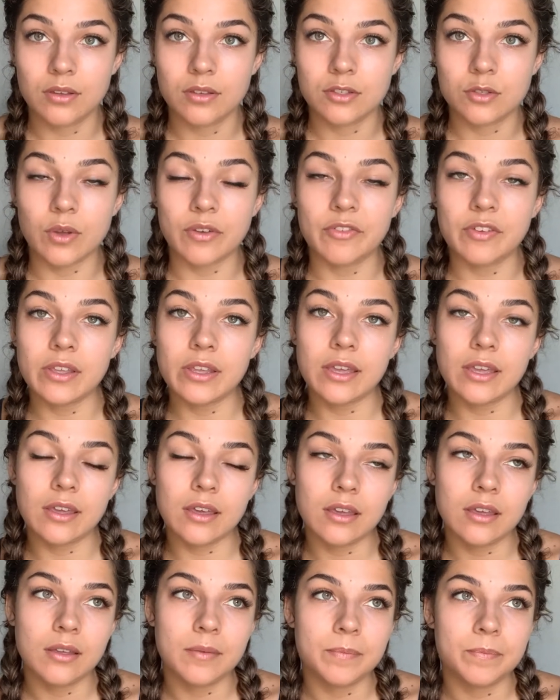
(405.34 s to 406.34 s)
So I feel
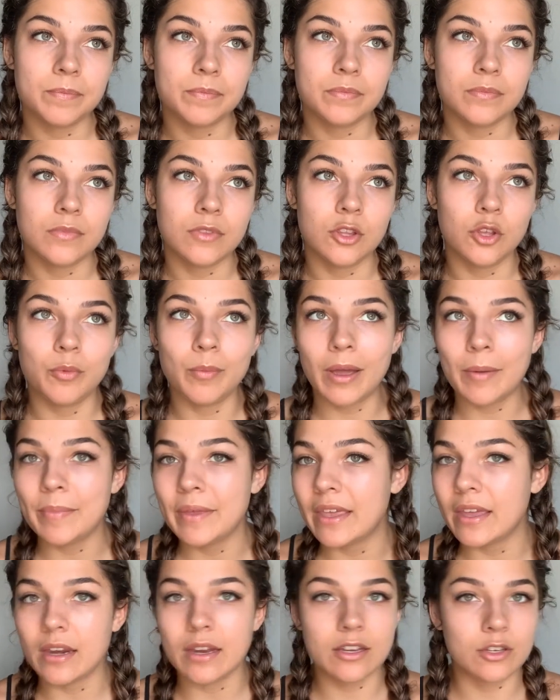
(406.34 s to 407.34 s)
like you might be
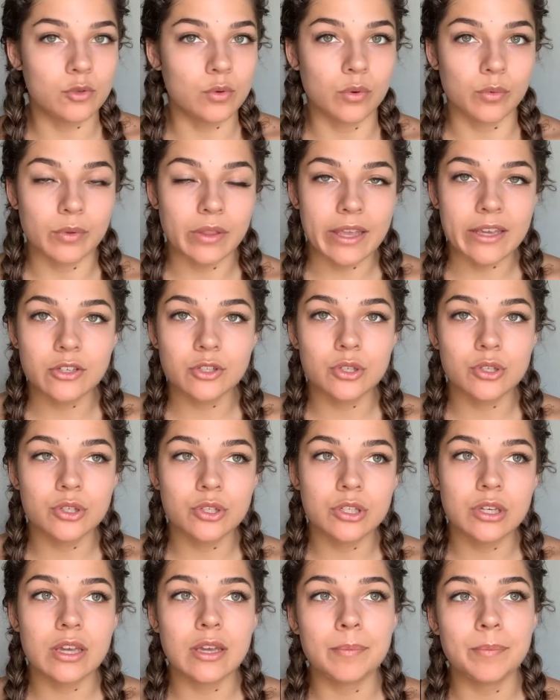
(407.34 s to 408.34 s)
getting into a
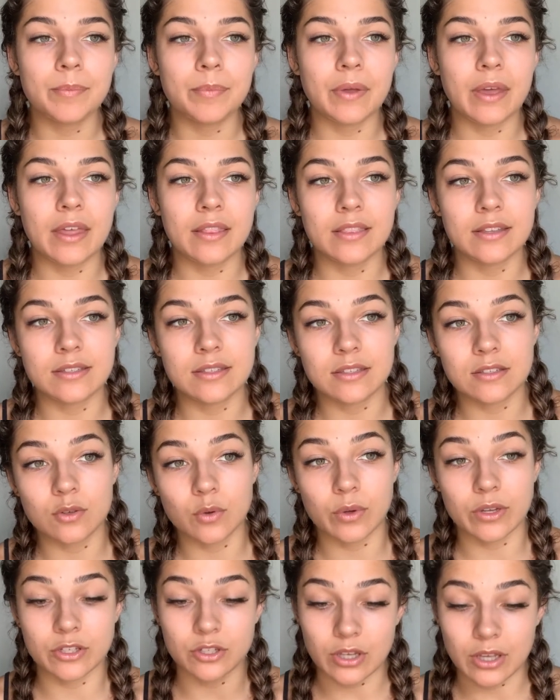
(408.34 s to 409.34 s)
relationship and this is
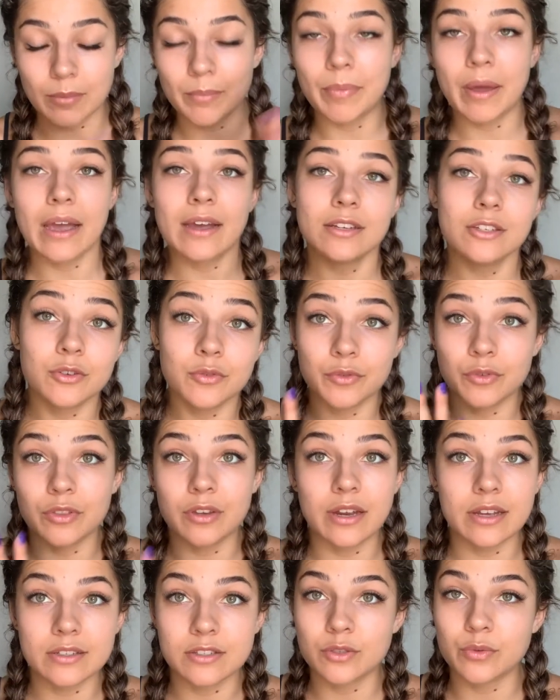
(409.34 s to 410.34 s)
going to impact you for the
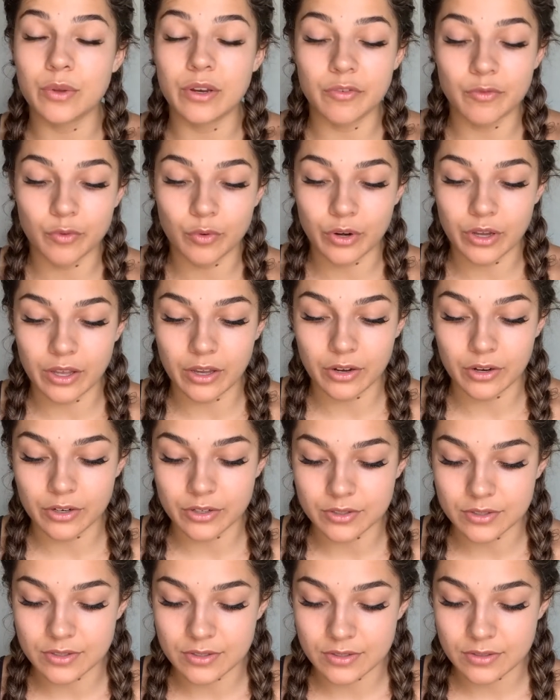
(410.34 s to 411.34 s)
next 3 to 4
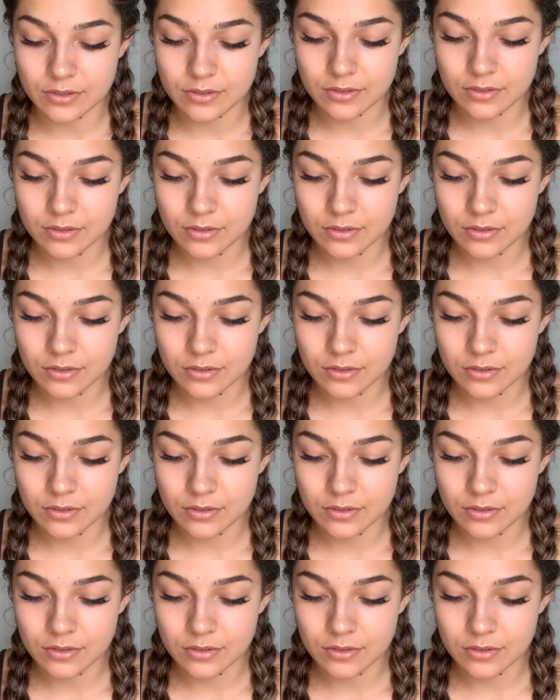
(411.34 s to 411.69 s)
years.